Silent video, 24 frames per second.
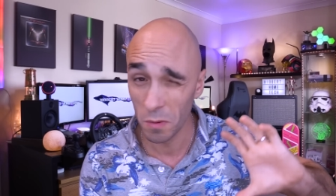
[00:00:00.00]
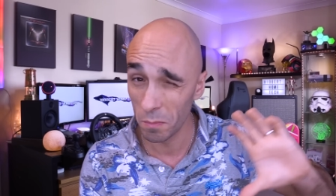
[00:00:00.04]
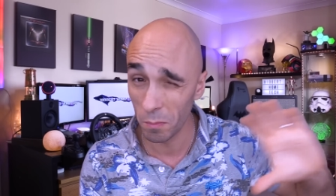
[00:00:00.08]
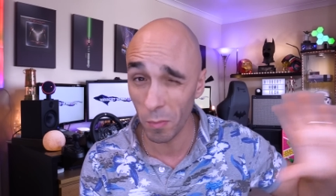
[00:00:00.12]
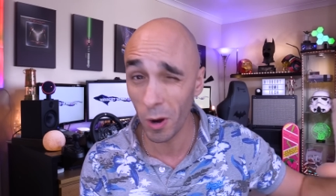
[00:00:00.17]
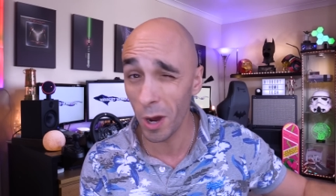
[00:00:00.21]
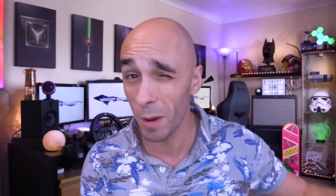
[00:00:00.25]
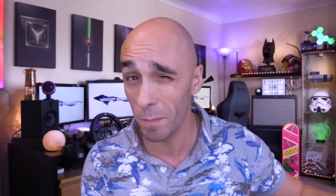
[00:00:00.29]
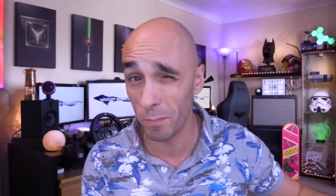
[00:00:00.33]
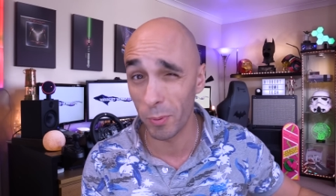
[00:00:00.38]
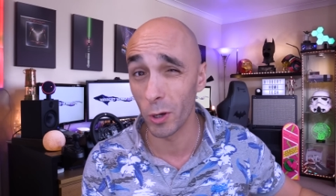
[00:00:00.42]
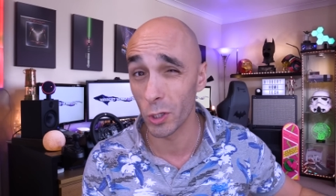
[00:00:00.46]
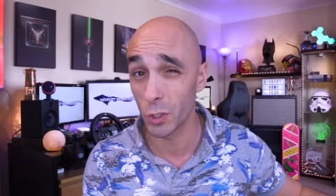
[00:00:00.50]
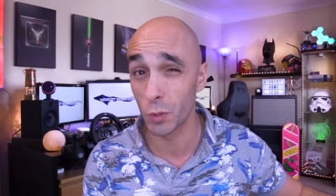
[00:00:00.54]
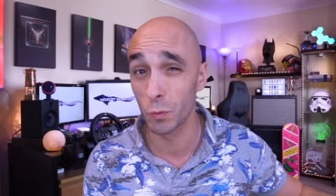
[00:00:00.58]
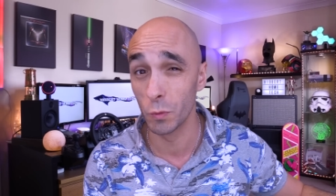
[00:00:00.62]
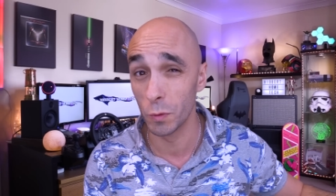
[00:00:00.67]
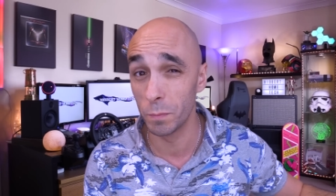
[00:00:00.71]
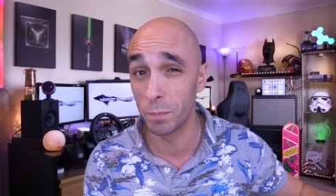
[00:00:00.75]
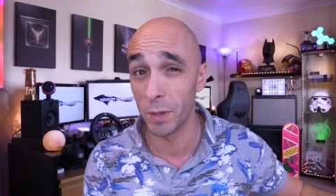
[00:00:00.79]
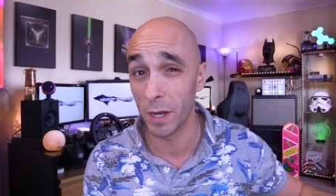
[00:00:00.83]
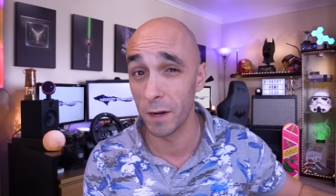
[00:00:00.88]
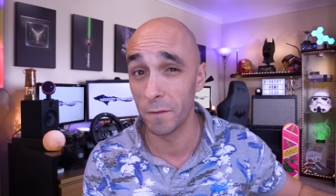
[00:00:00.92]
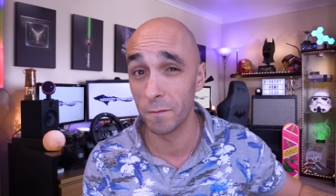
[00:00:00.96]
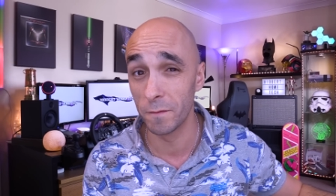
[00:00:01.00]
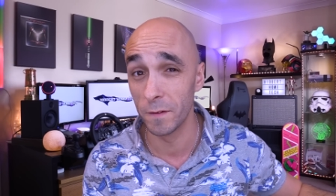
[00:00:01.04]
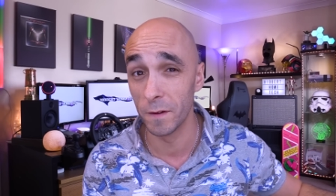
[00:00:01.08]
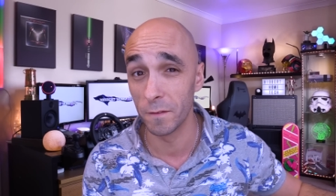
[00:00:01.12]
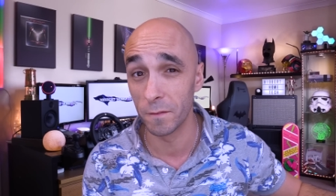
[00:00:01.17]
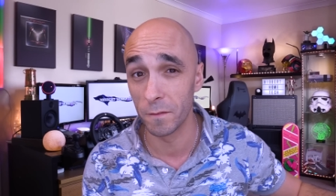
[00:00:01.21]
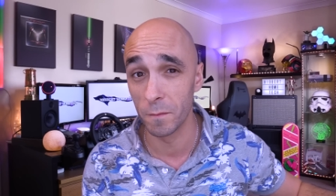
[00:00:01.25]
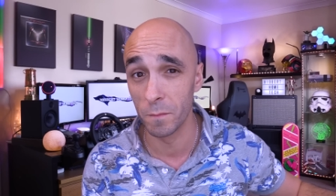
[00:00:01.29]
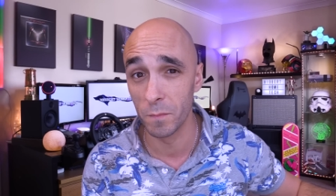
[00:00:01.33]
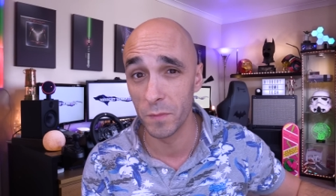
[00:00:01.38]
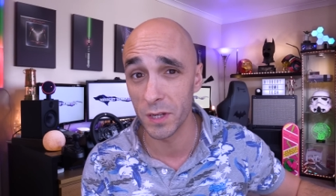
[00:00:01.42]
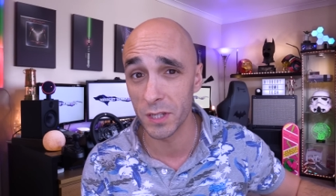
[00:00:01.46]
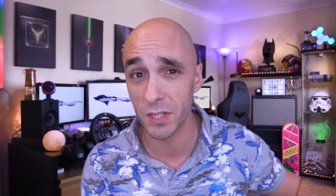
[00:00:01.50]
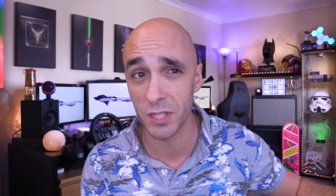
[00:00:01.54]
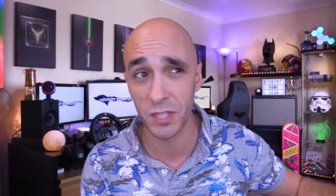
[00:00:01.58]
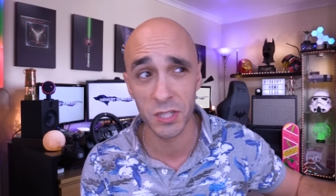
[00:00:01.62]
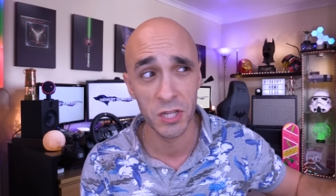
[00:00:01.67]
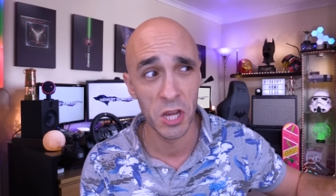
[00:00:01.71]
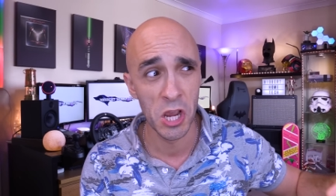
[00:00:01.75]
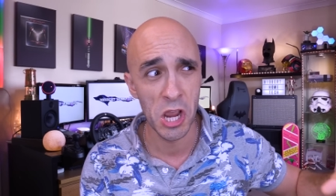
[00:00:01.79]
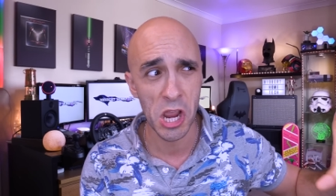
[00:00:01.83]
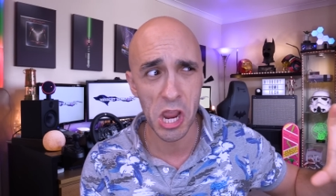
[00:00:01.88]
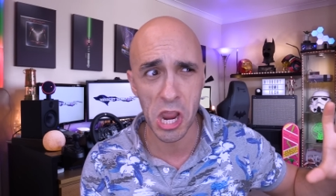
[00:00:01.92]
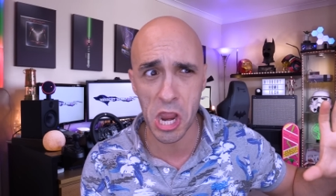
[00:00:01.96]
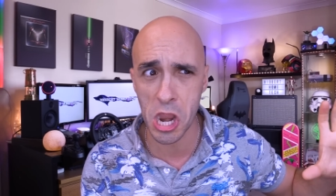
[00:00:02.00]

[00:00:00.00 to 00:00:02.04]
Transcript: My boss would benefit from this